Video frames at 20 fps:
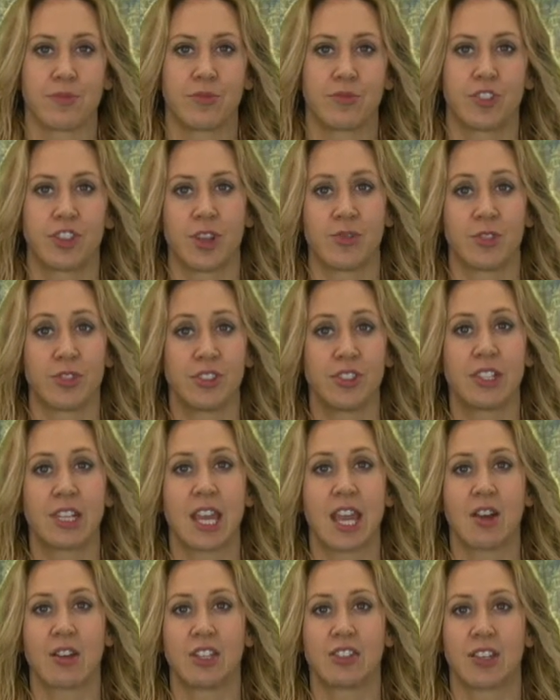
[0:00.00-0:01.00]
Jefferson
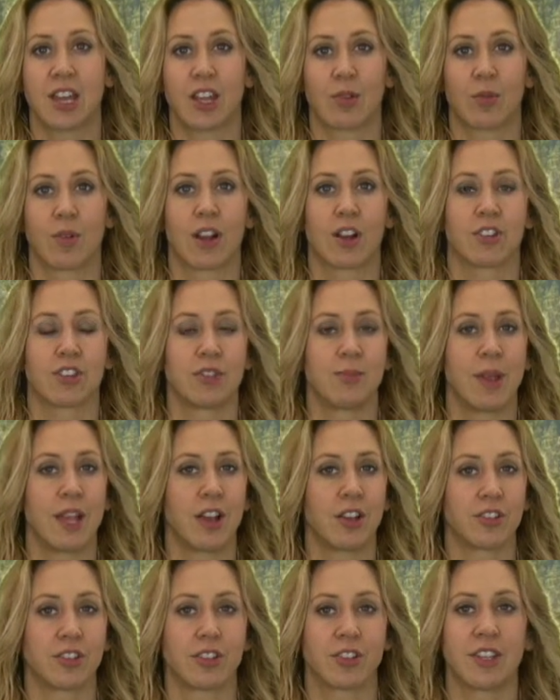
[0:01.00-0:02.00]
County title records may
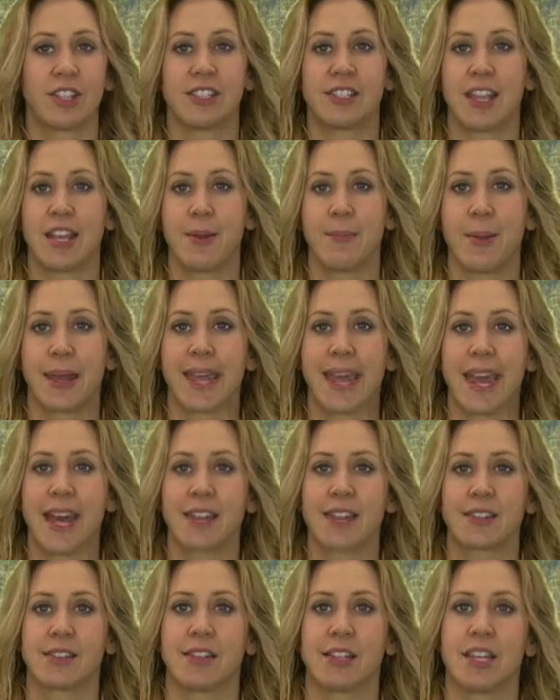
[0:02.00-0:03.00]
also contain
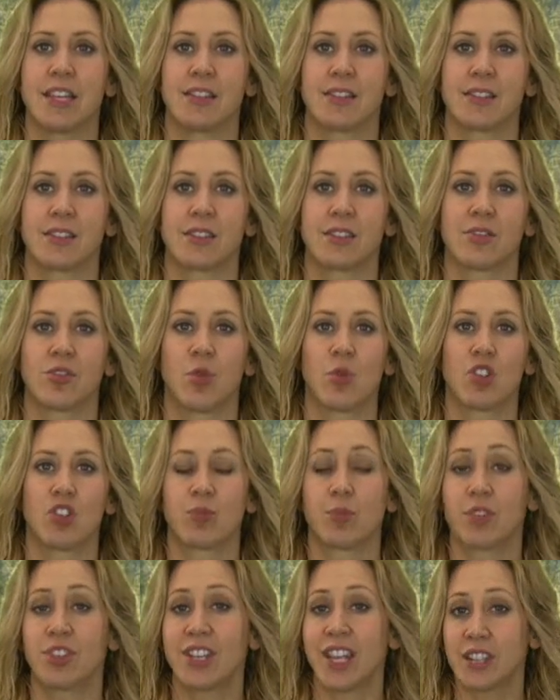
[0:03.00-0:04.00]
mechanics liens,
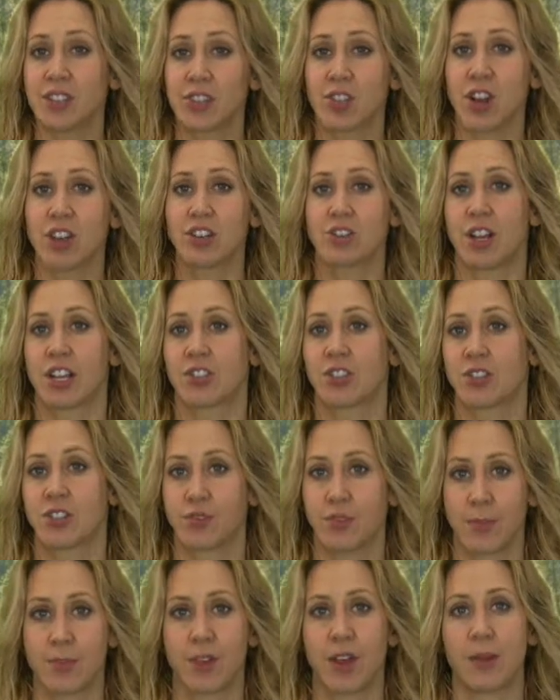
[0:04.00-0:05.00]
which protects contractors
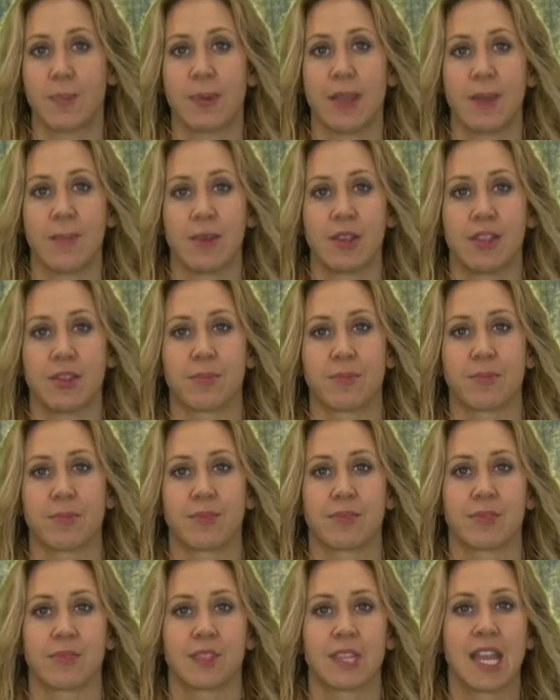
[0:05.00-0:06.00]
from non-payment.
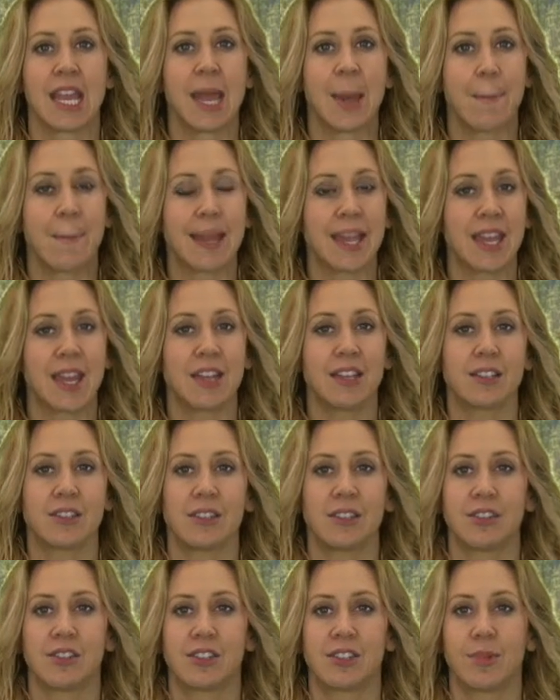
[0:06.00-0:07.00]
Mechanics
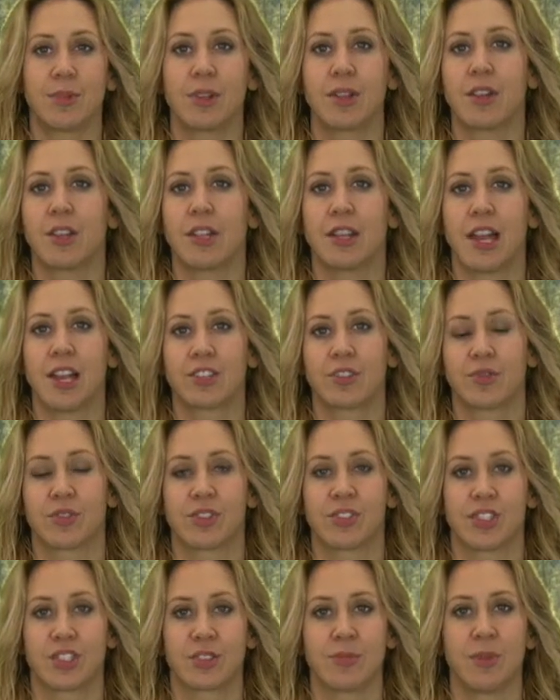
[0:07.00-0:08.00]
liens typically last for
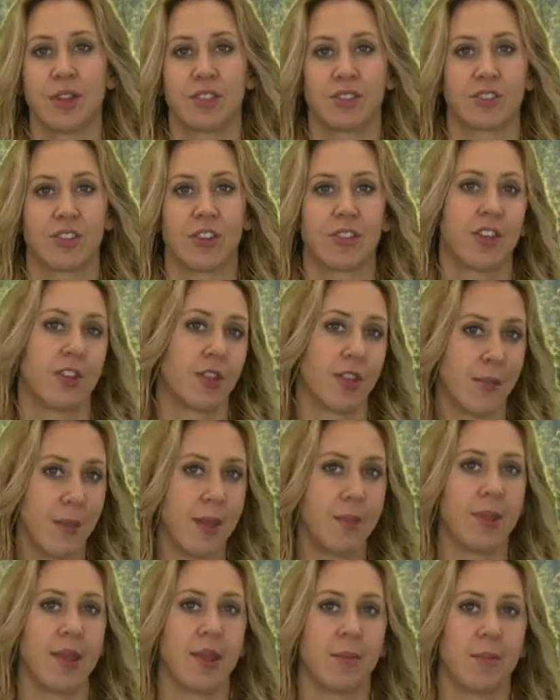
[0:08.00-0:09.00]
6 months, although they may
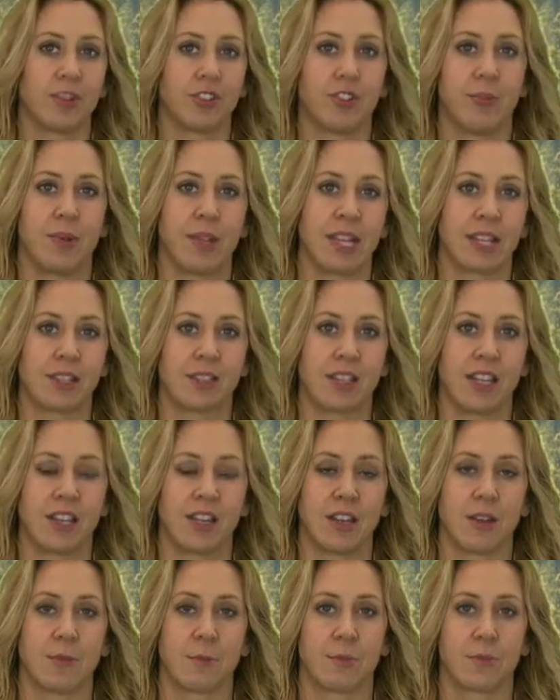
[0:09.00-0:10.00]
be able to be extended.